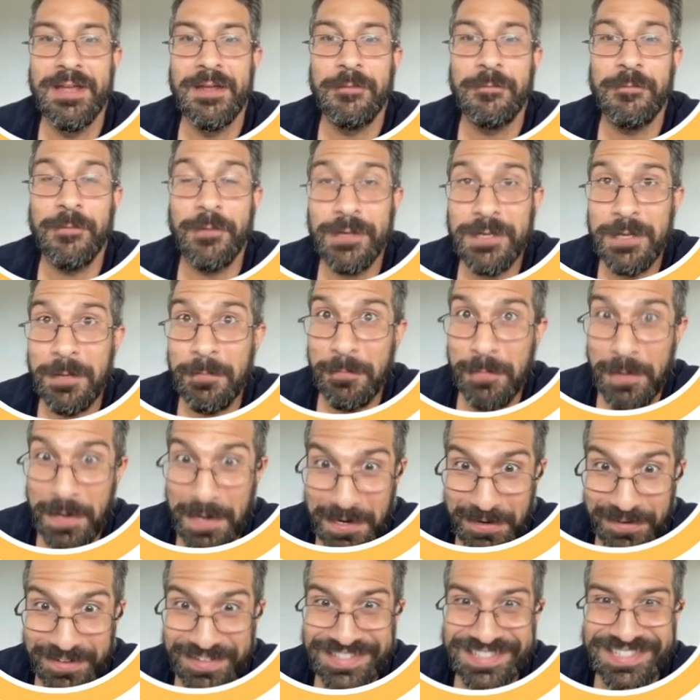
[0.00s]
For
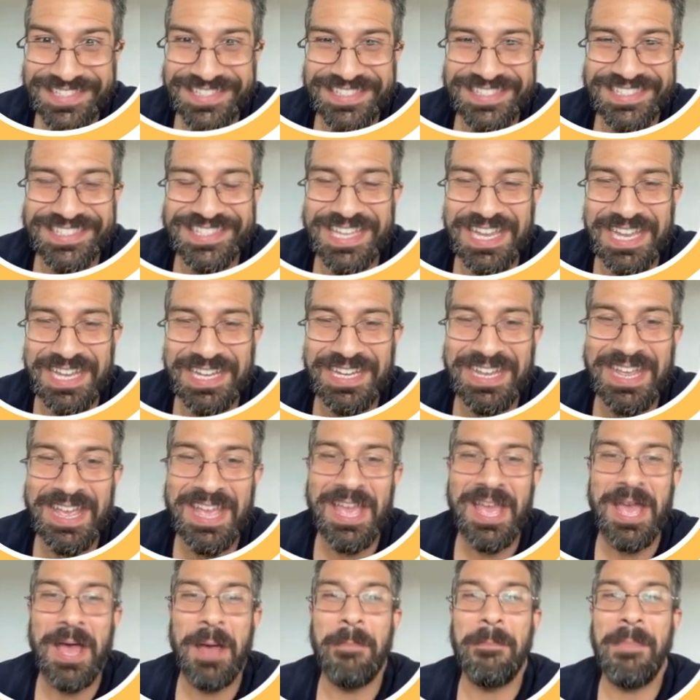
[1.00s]
comparison's sake,
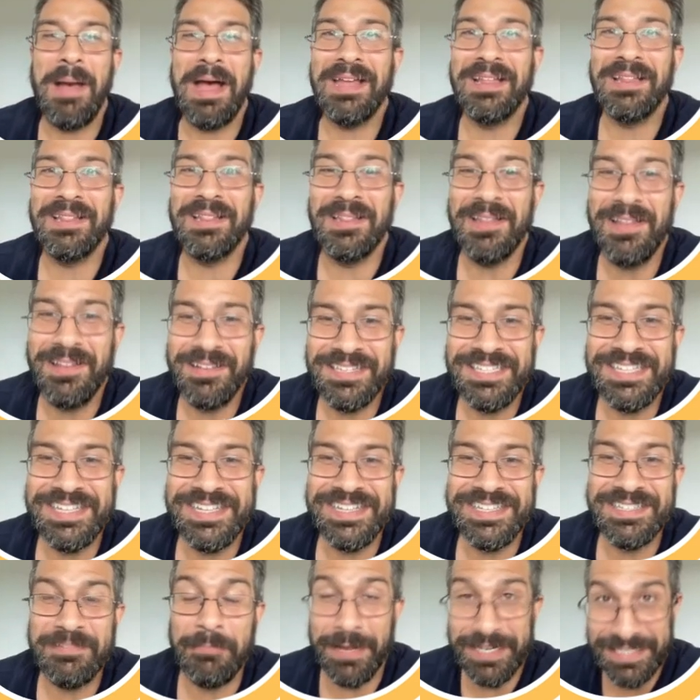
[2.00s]

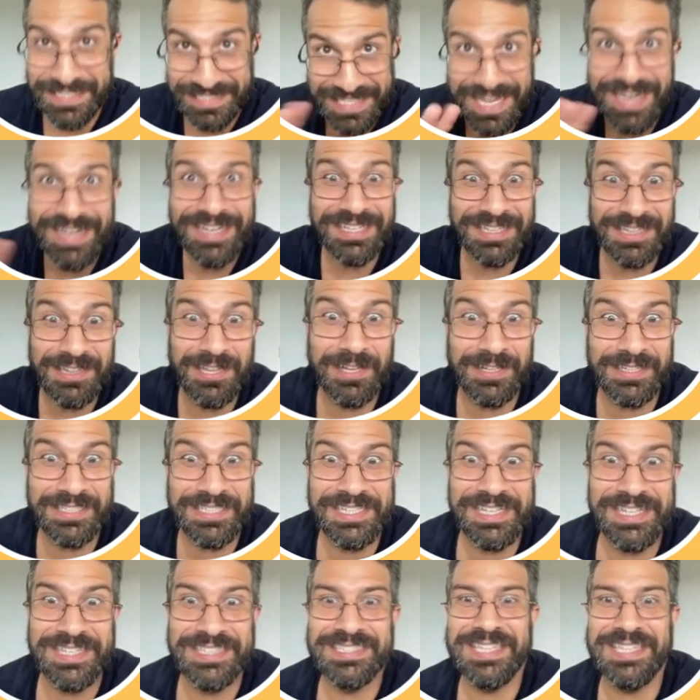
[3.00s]
my second
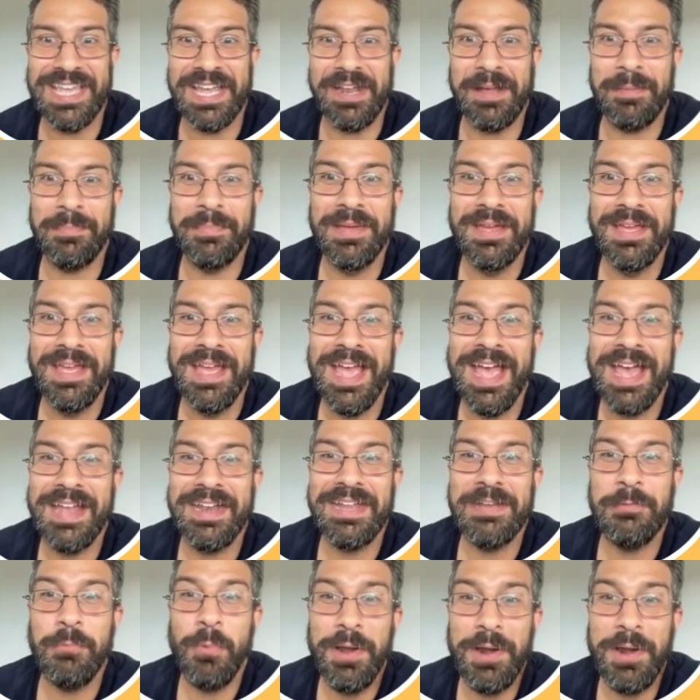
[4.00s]
luckiest setup had
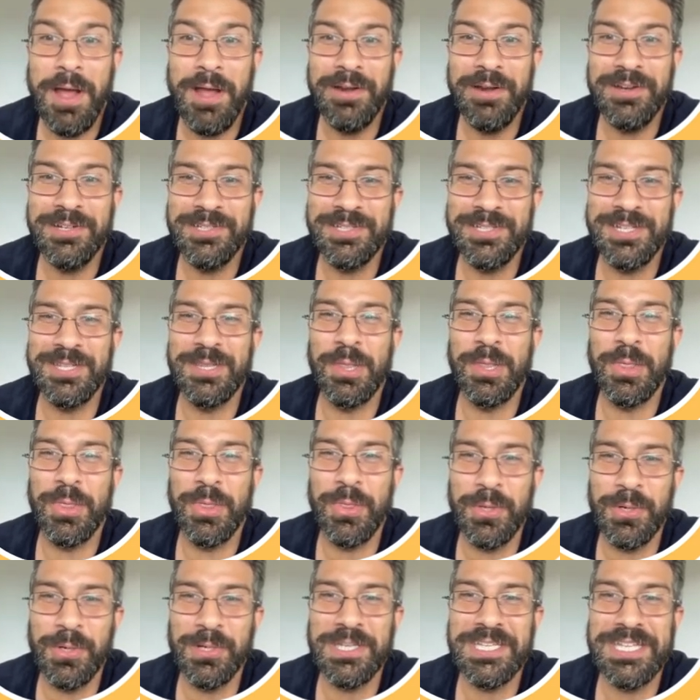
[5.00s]
a
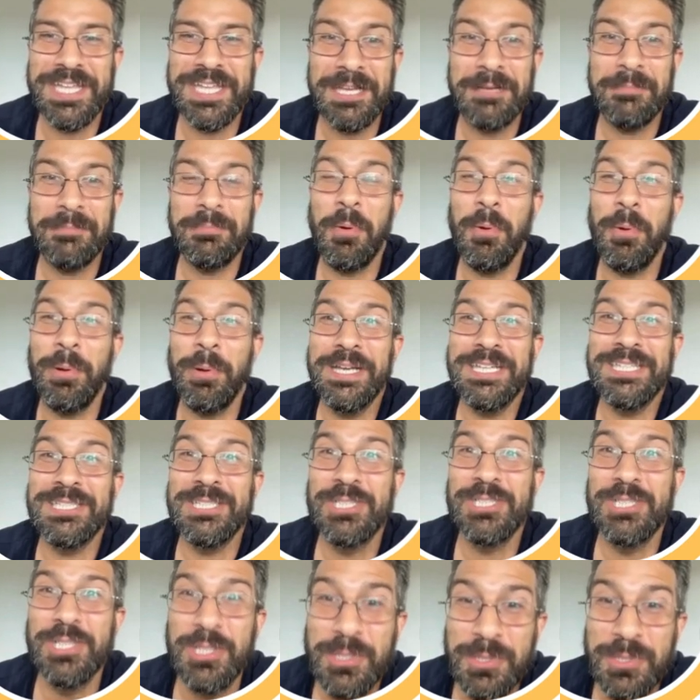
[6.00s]
138.2
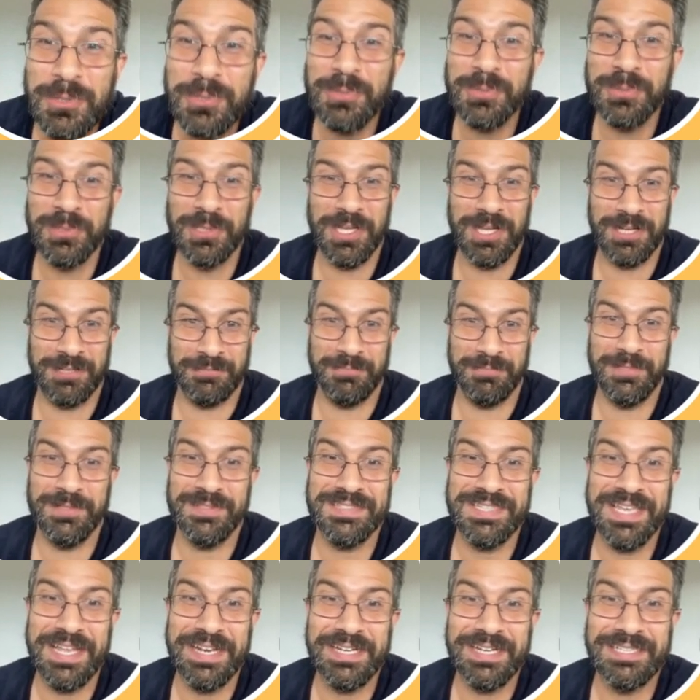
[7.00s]
luck
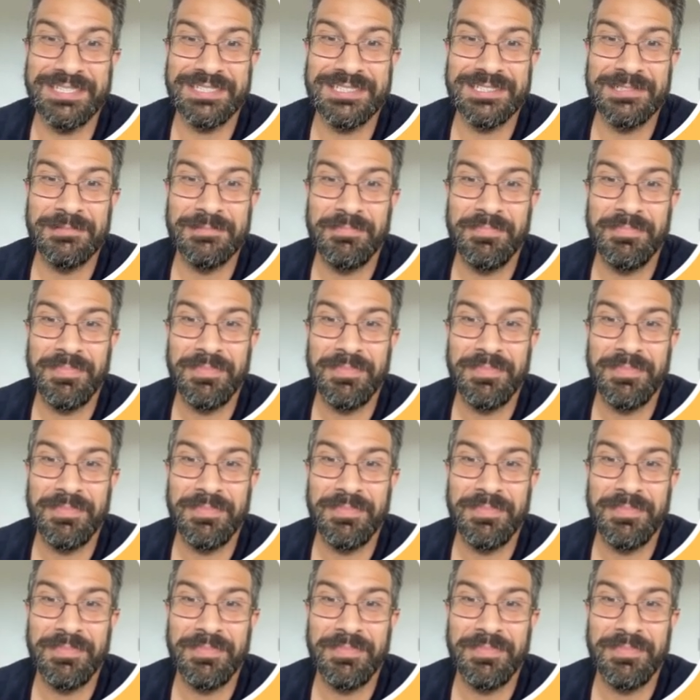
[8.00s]
percentage.